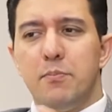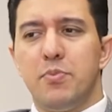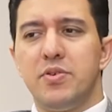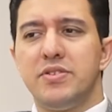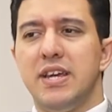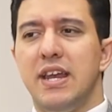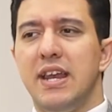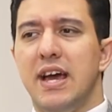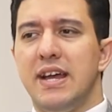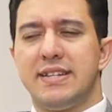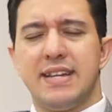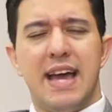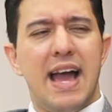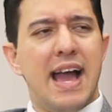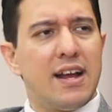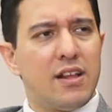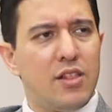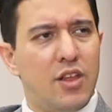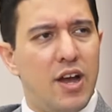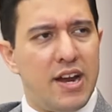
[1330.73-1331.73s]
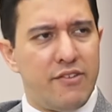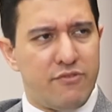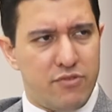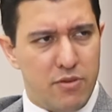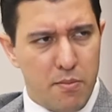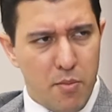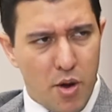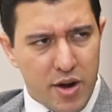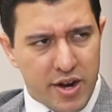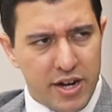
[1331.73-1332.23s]
present a tagline
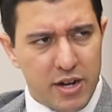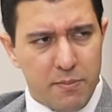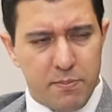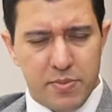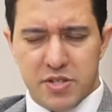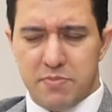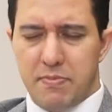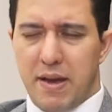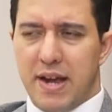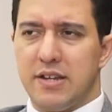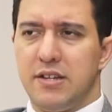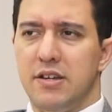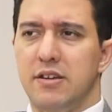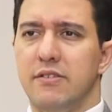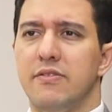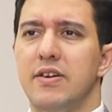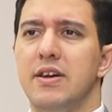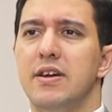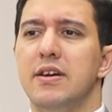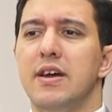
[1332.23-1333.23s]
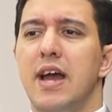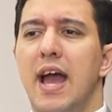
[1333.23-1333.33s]
from a marketing perspective